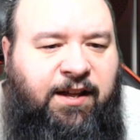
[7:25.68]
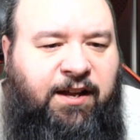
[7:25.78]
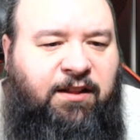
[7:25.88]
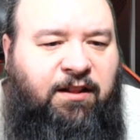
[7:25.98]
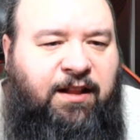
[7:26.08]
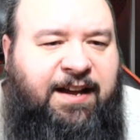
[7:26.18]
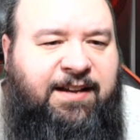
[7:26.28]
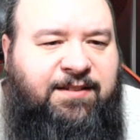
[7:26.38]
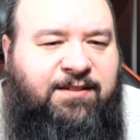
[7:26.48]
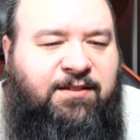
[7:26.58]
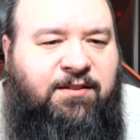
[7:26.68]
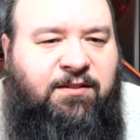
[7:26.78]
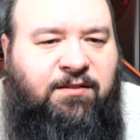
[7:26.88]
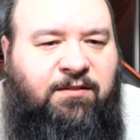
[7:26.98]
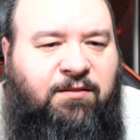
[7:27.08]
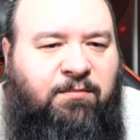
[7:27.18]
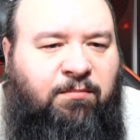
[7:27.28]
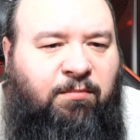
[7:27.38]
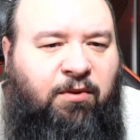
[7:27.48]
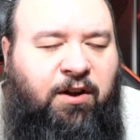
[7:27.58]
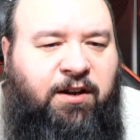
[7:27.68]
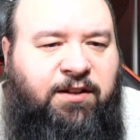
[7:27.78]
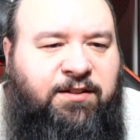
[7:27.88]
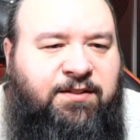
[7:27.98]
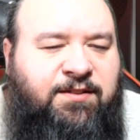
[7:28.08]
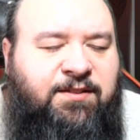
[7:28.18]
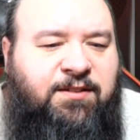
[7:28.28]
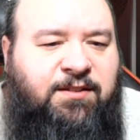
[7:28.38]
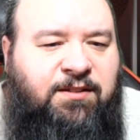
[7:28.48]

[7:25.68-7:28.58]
and the last, Bronze